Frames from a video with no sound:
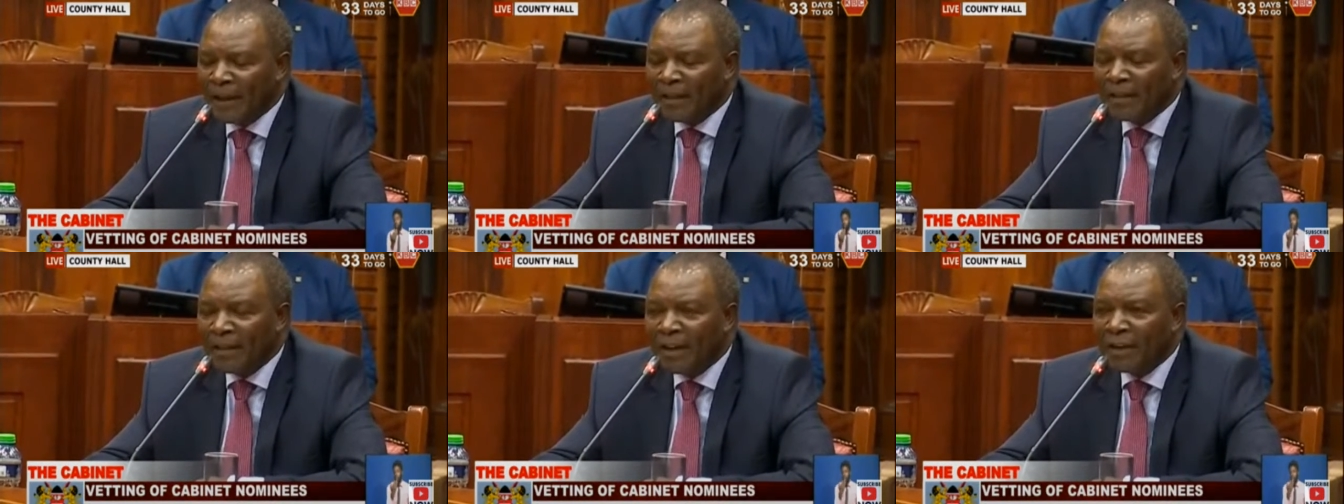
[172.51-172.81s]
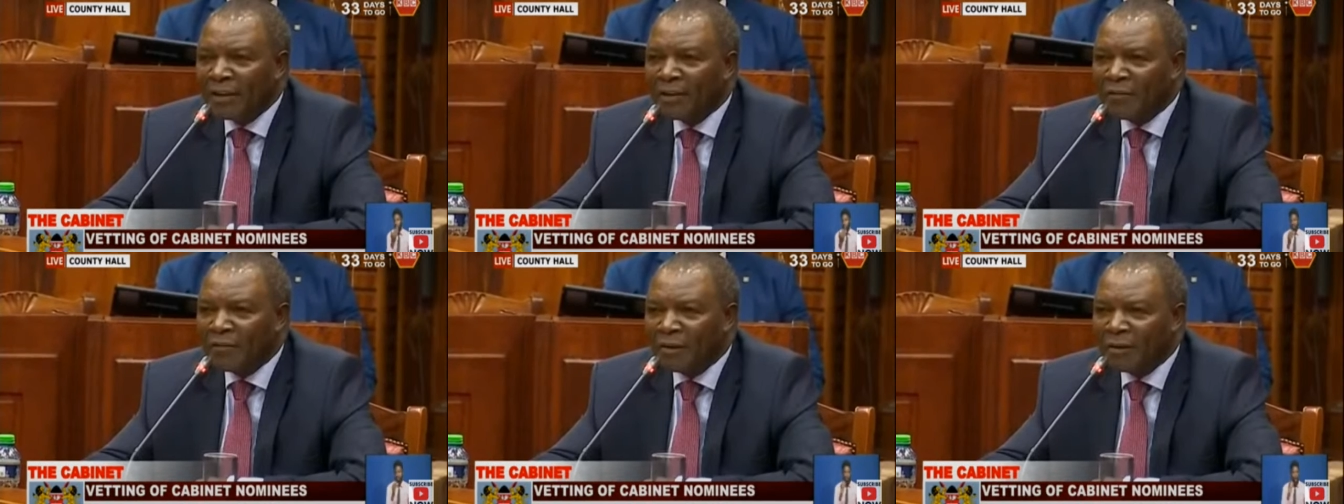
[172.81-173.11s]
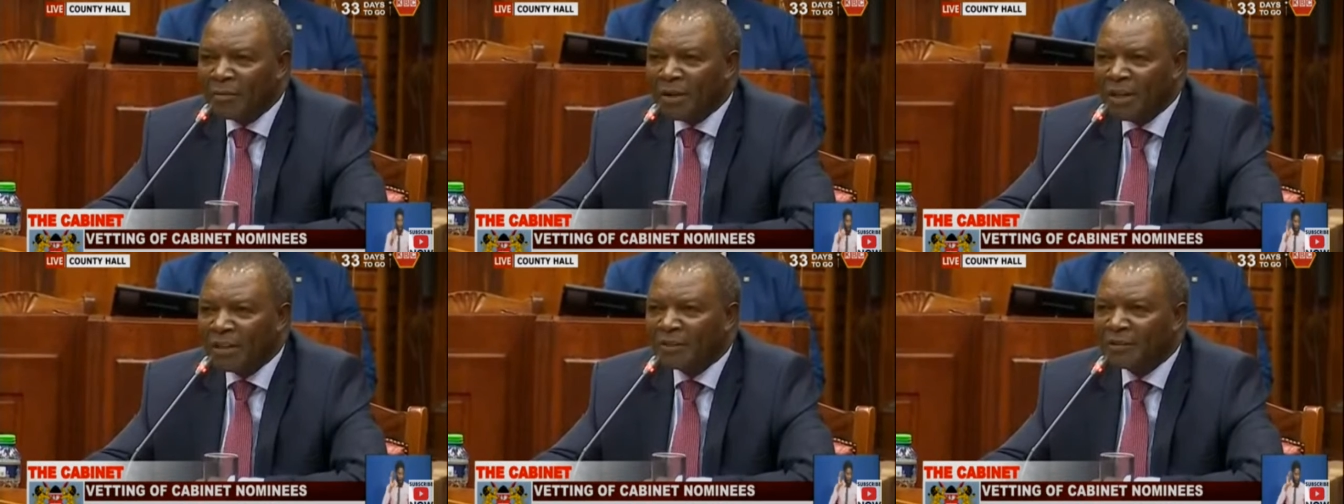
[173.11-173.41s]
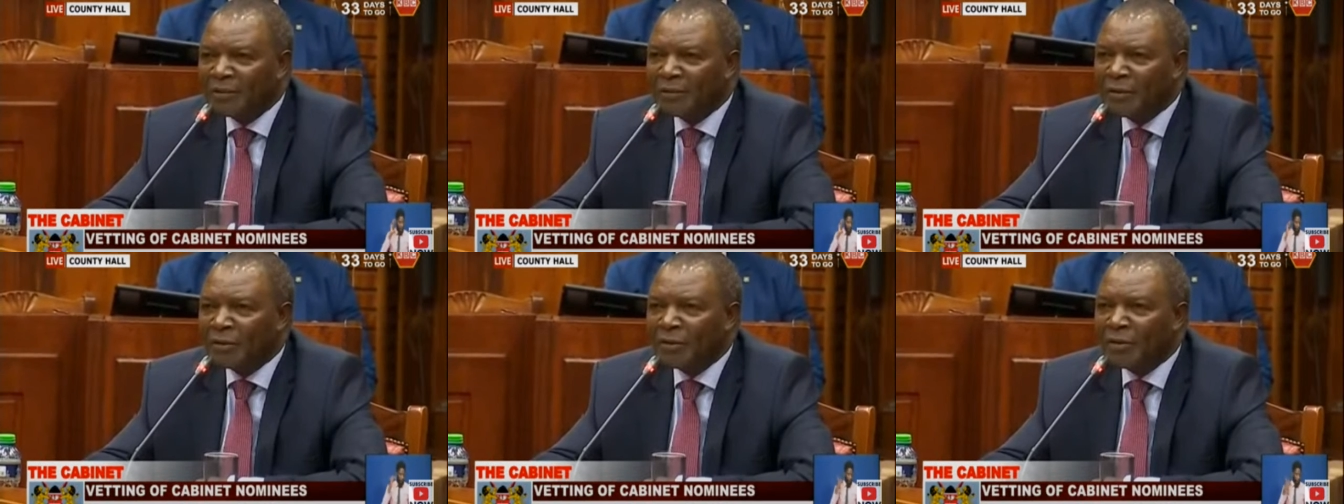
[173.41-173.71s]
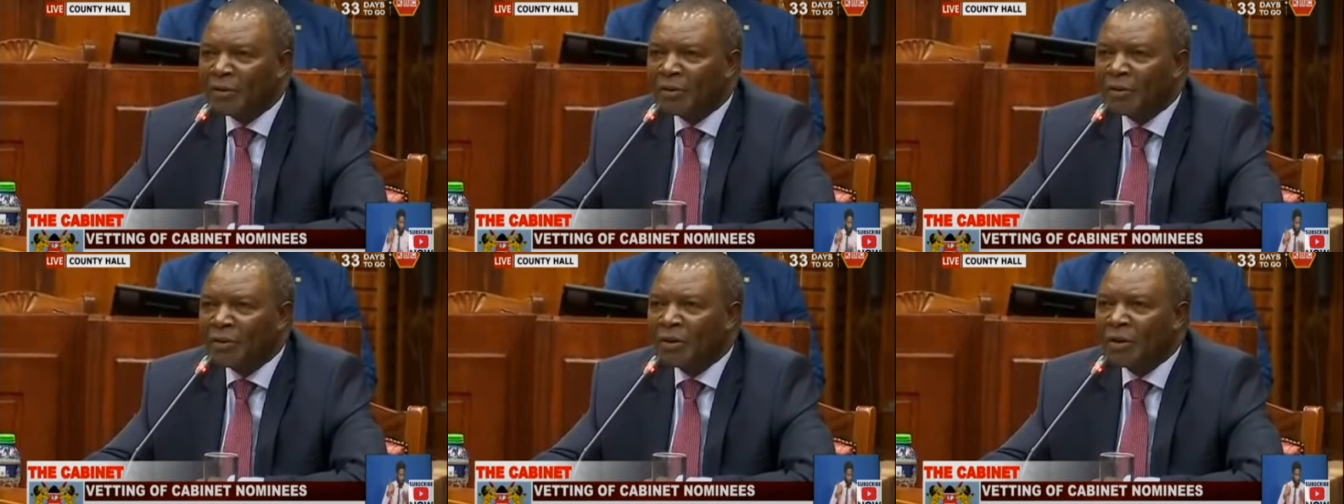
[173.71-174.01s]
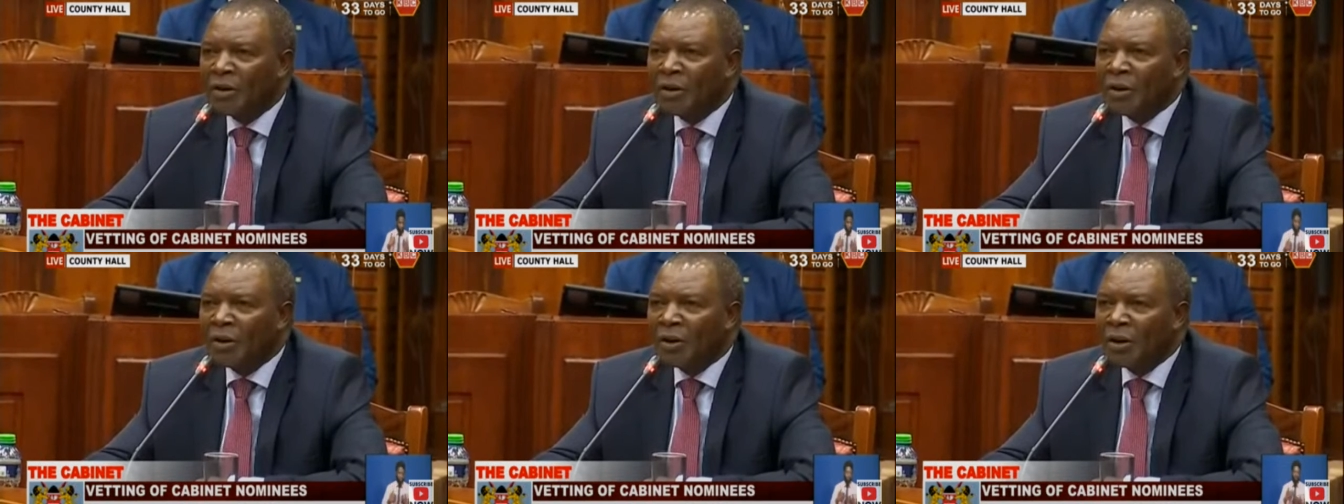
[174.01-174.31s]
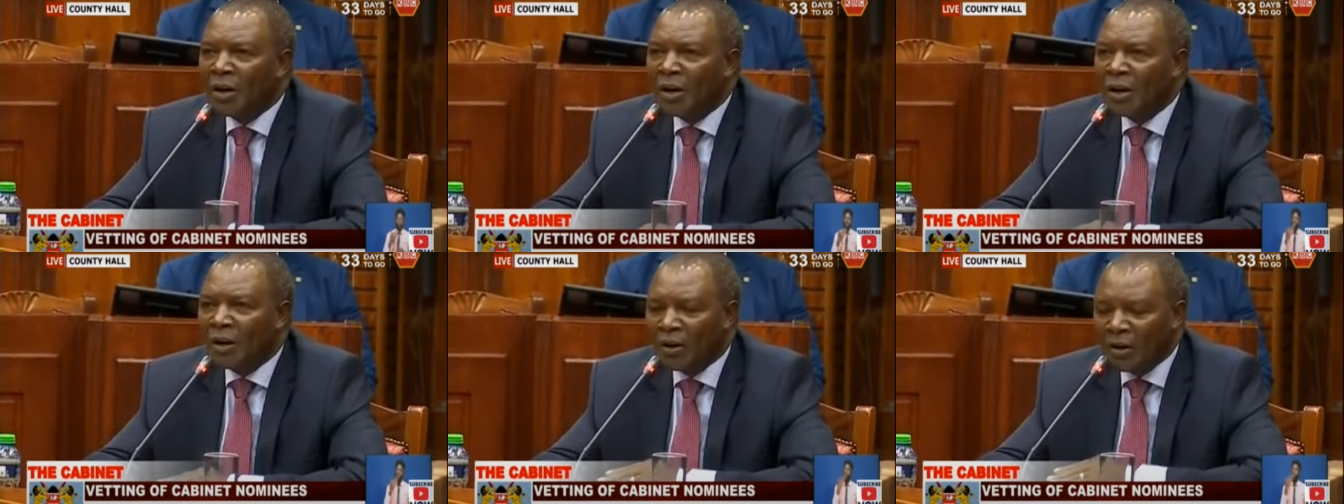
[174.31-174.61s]
And thank you very much for,
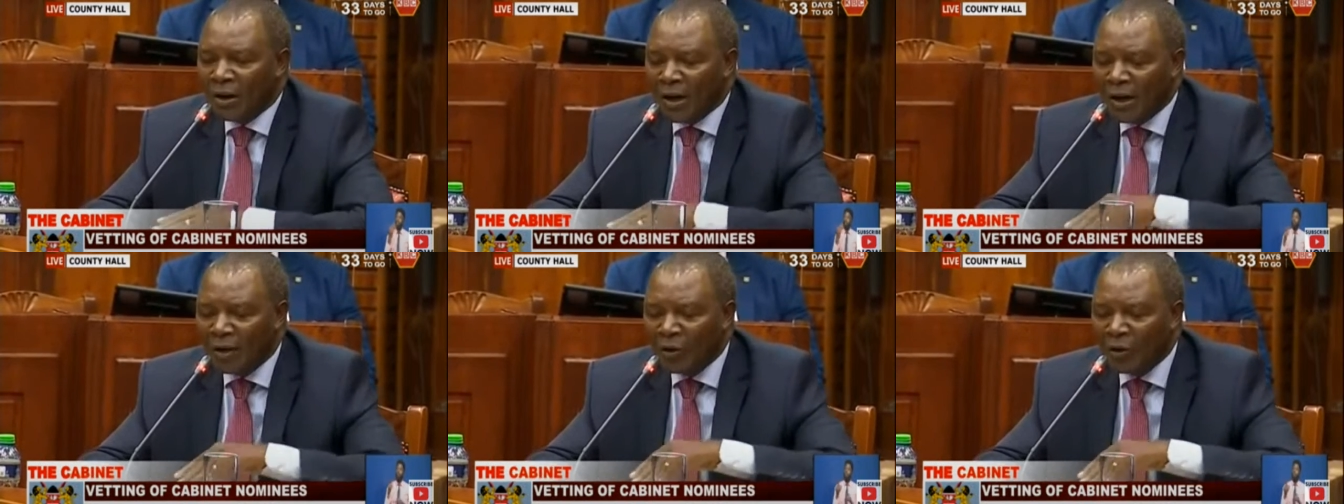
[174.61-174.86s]
uh,